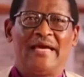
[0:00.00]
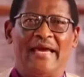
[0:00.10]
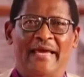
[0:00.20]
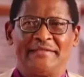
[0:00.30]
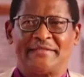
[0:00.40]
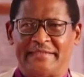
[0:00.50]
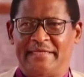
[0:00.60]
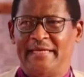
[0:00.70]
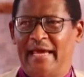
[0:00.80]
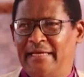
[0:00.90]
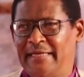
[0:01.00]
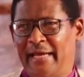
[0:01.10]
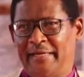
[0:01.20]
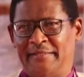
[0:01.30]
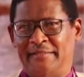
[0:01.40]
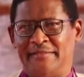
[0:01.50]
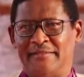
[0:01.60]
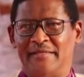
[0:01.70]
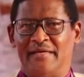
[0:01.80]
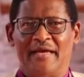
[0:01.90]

God continue to strengthen him.